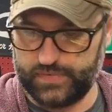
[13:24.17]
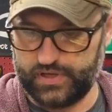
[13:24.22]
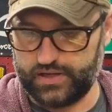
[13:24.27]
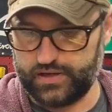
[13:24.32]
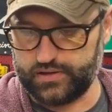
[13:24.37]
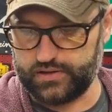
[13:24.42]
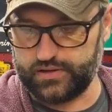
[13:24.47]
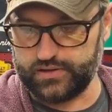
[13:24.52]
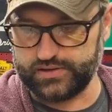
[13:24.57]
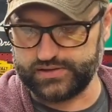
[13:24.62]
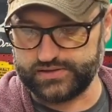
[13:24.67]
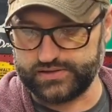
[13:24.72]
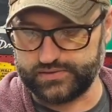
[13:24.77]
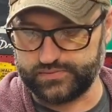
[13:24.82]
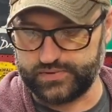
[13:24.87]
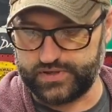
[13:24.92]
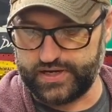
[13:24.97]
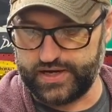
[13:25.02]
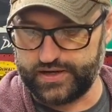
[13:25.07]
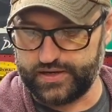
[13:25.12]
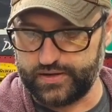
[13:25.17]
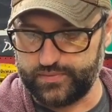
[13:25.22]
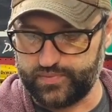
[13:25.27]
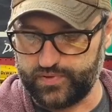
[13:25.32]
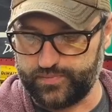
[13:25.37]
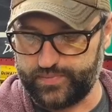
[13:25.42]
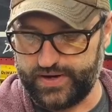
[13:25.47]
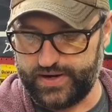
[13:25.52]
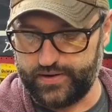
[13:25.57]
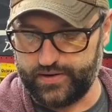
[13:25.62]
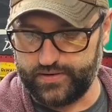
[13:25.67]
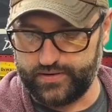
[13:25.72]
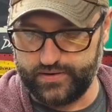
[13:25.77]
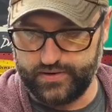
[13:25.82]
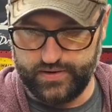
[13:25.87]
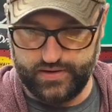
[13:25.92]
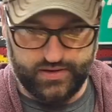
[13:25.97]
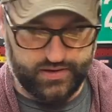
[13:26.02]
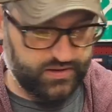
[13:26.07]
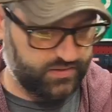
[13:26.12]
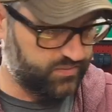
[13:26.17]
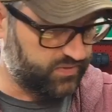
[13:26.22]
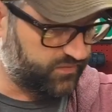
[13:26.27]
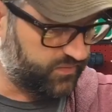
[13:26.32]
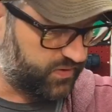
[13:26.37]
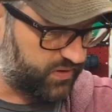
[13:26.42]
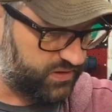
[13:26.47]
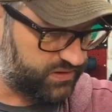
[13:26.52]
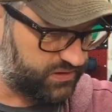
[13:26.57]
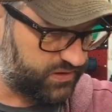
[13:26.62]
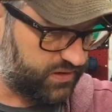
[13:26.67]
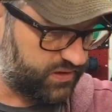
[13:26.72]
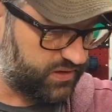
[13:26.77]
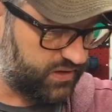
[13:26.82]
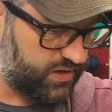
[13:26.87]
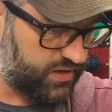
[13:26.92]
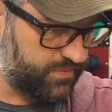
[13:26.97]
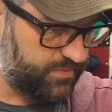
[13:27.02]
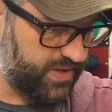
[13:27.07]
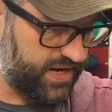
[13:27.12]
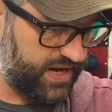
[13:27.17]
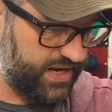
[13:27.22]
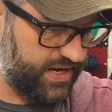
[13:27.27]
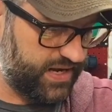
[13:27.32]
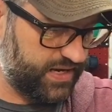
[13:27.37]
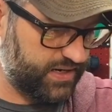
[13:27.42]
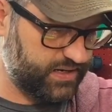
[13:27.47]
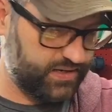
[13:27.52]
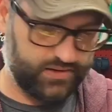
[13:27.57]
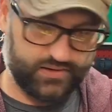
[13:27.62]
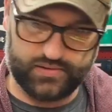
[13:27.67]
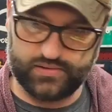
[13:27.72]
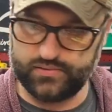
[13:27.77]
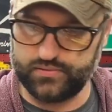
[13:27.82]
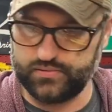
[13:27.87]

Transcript: How long is this one? I could have prepared before I started talking, but I didn't.